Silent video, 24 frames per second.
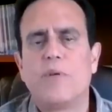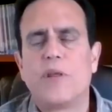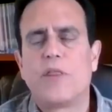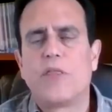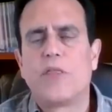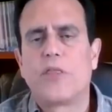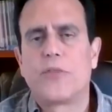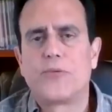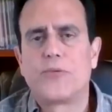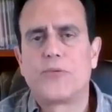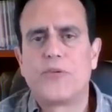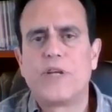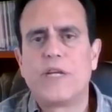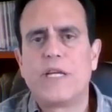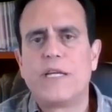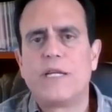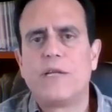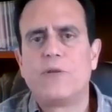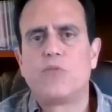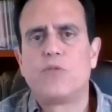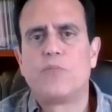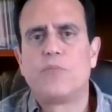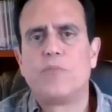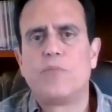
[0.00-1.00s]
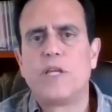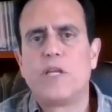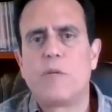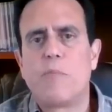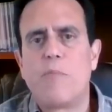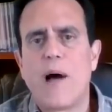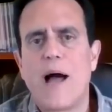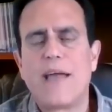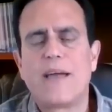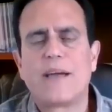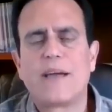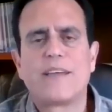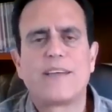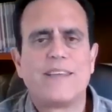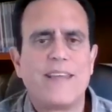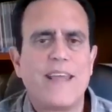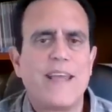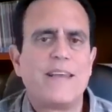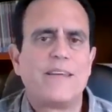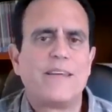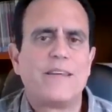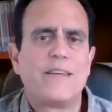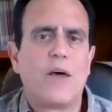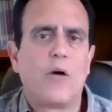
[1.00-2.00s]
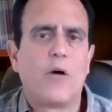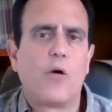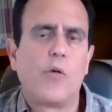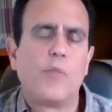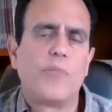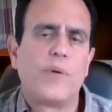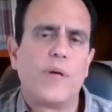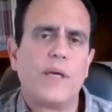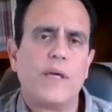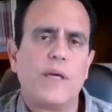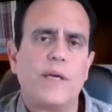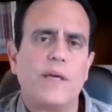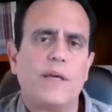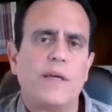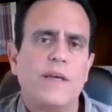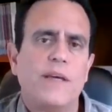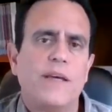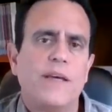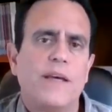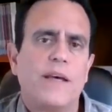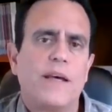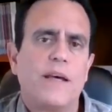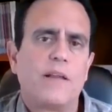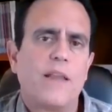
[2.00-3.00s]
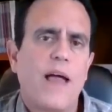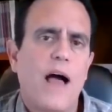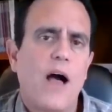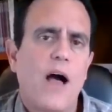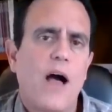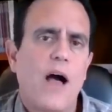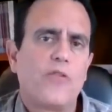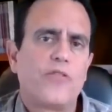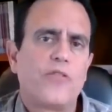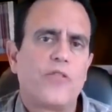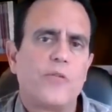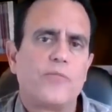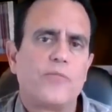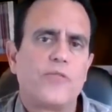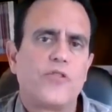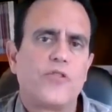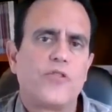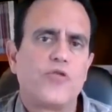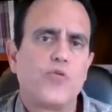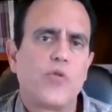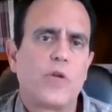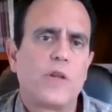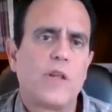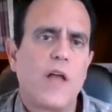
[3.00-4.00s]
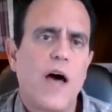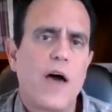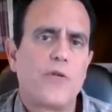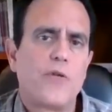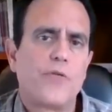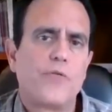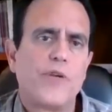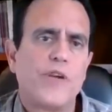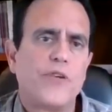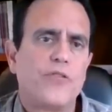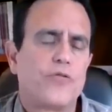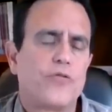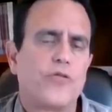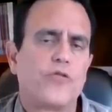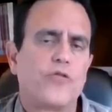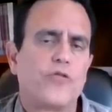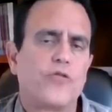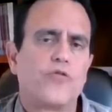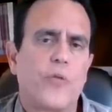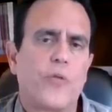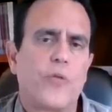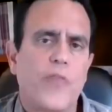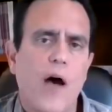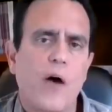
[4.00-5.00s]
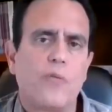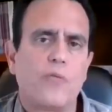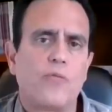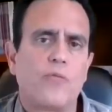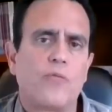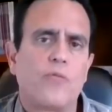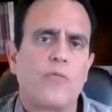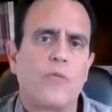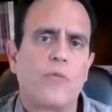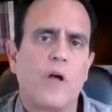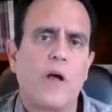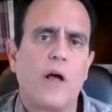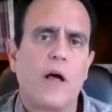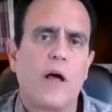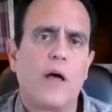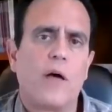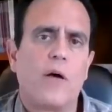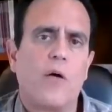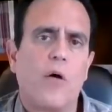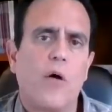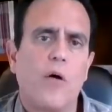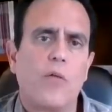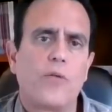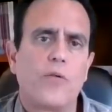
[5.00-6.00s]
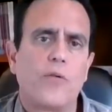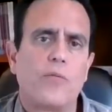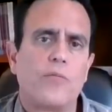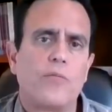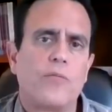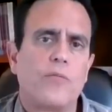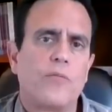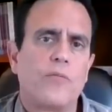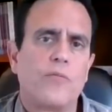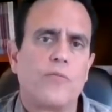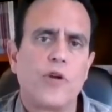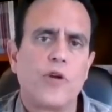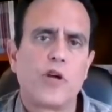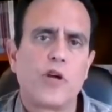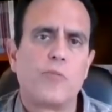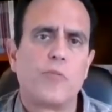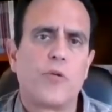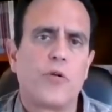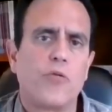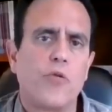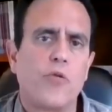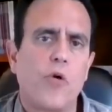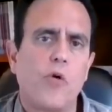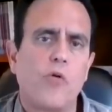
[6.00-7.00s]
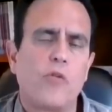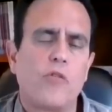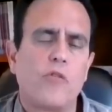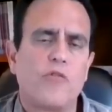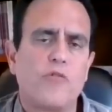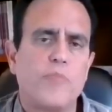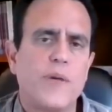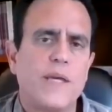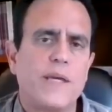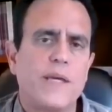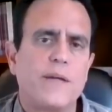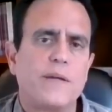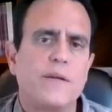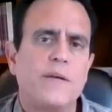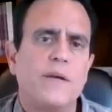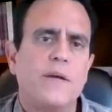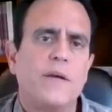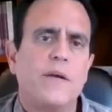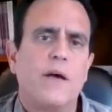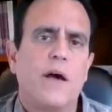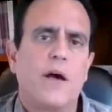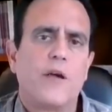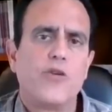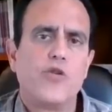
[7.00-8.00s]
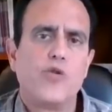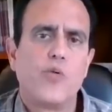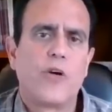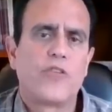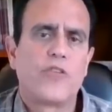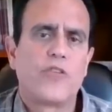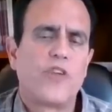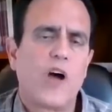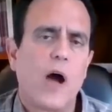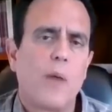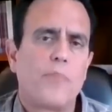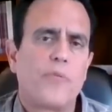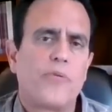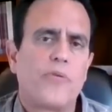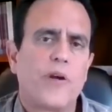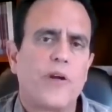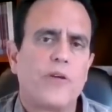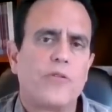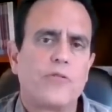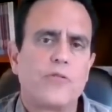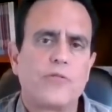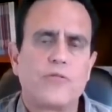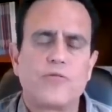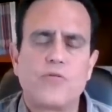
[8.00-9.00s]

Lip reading: But three would be to buy a Canadian LP. It allows them to do a lot of research without all the rigmarole of being a U.S. operator.